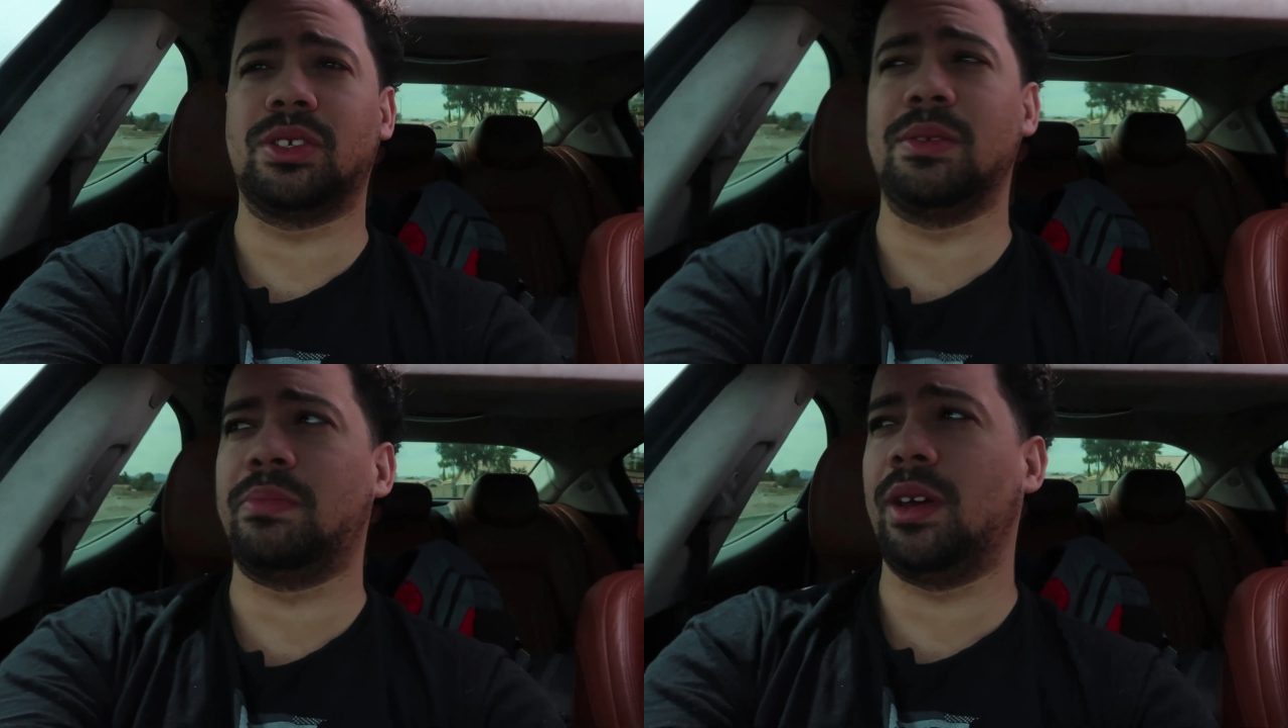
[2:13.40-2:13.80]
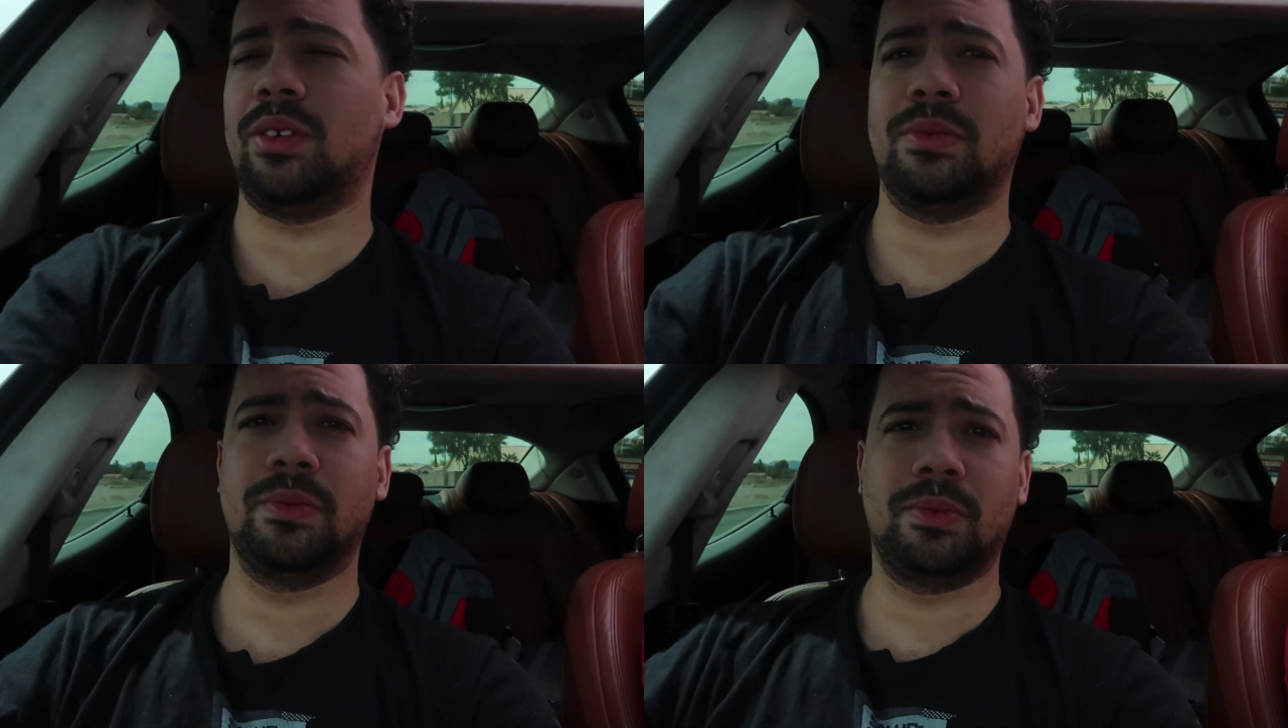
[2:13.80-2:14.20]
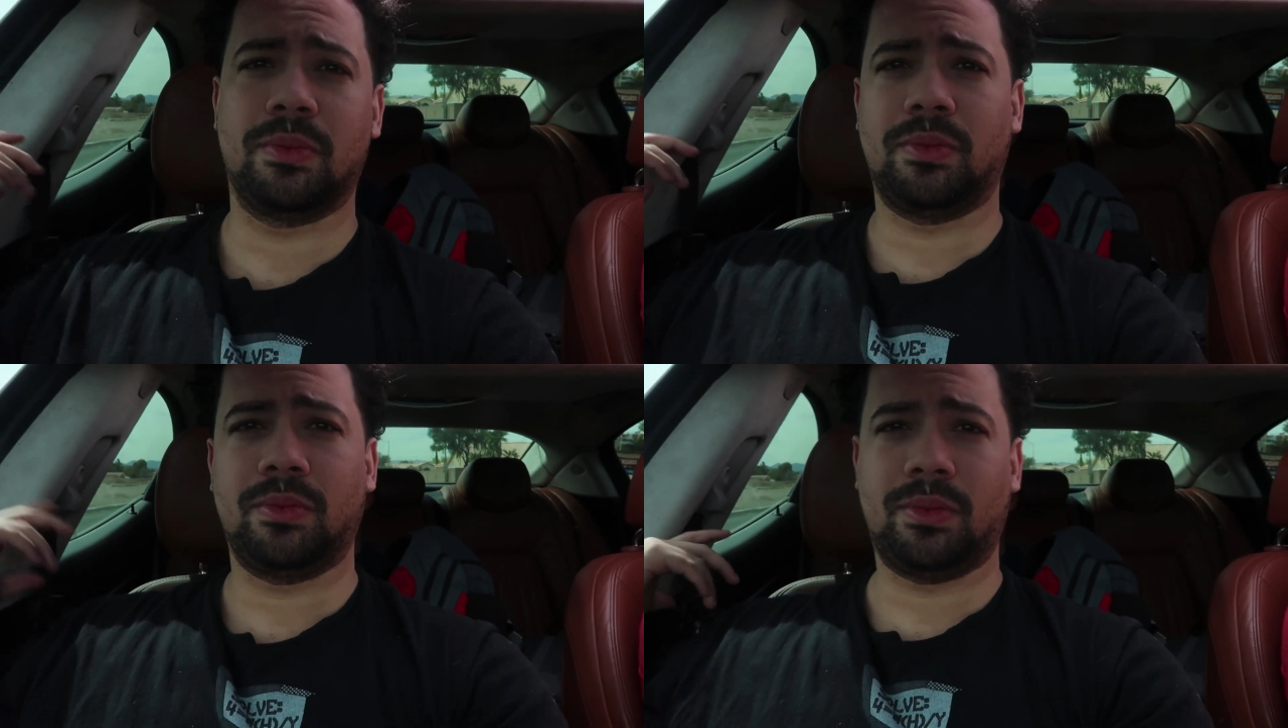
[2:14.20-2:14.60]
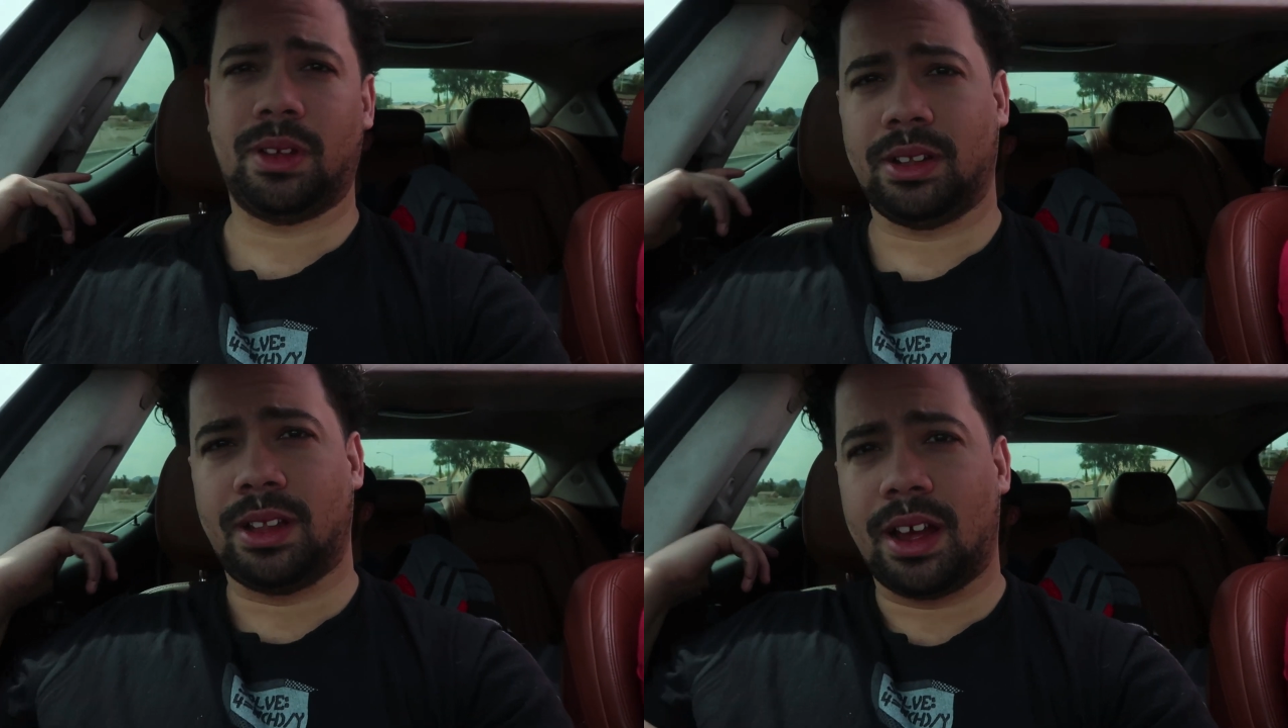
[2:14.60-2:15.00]
seatbelt,
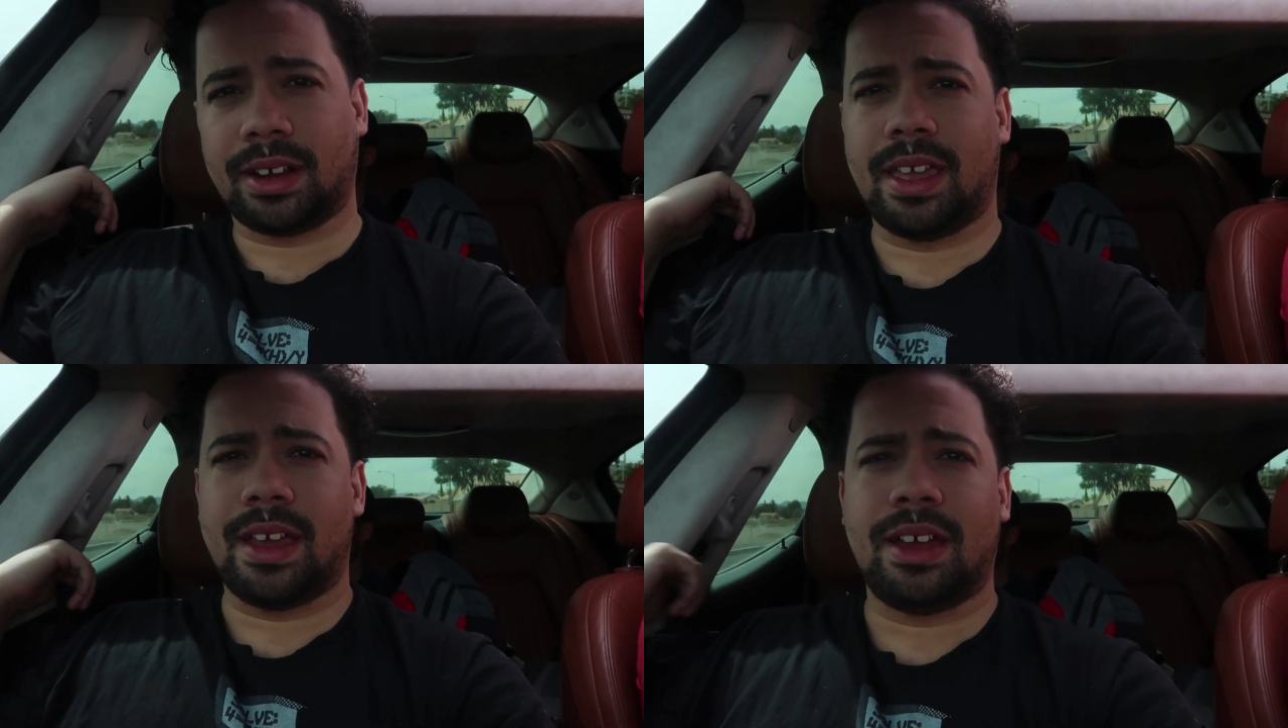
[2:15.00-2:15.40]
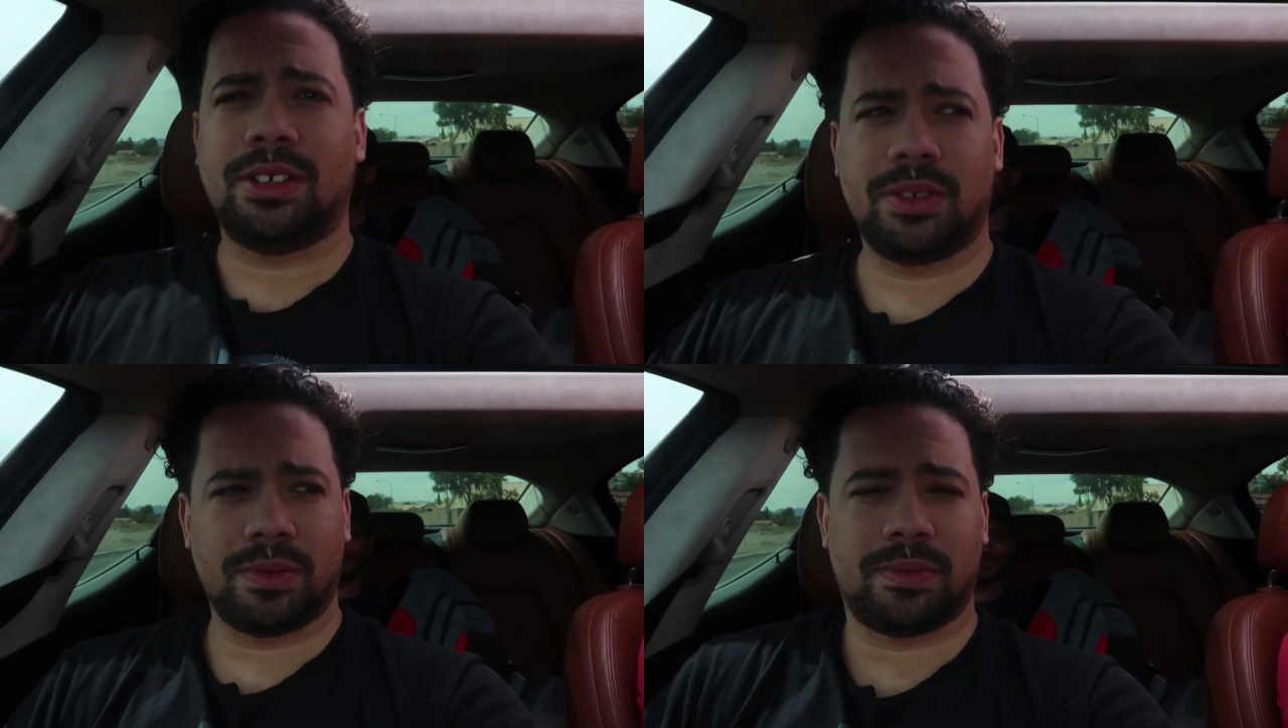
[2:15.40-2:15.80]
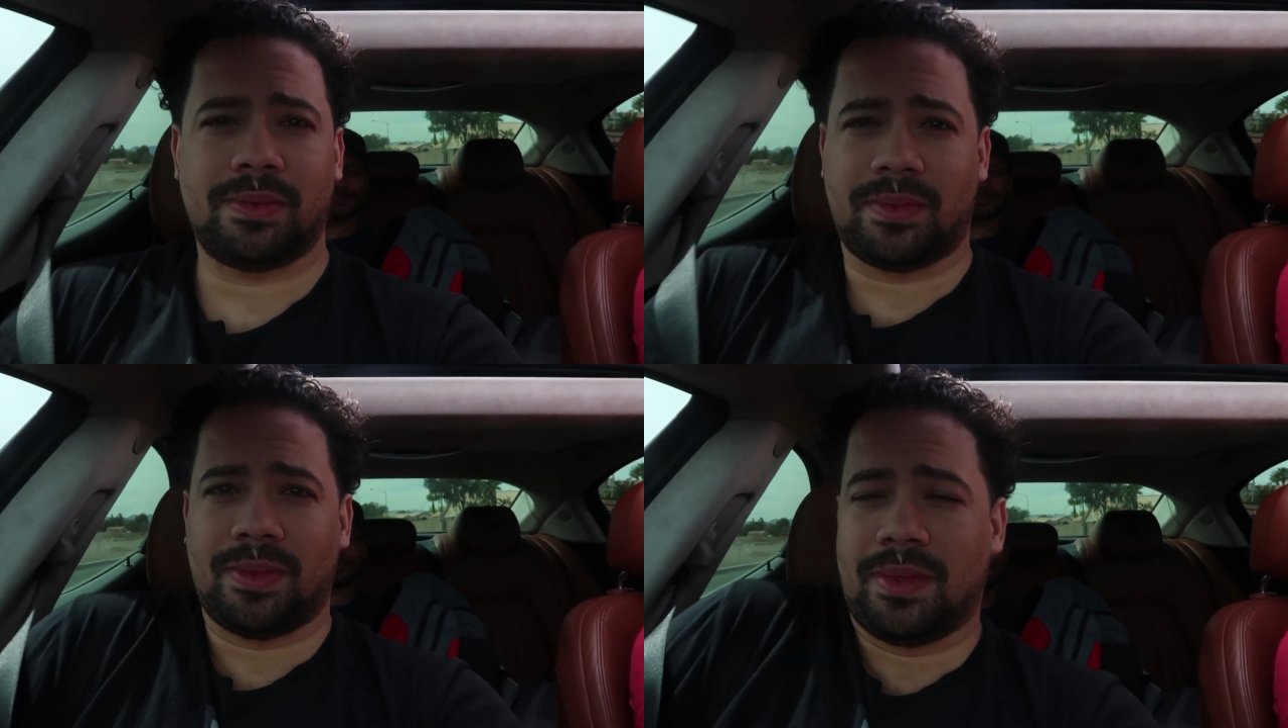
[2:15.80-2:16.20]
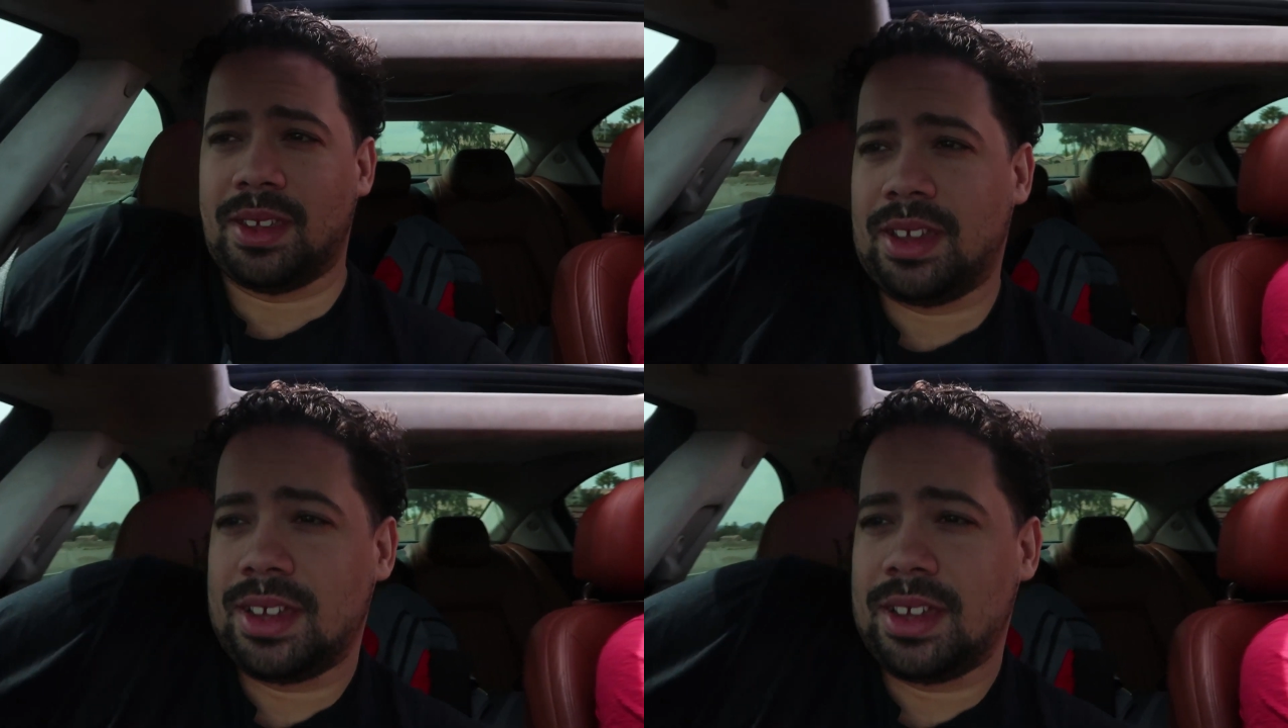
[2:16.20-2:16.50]
and a lot of cash. Times are tough, man.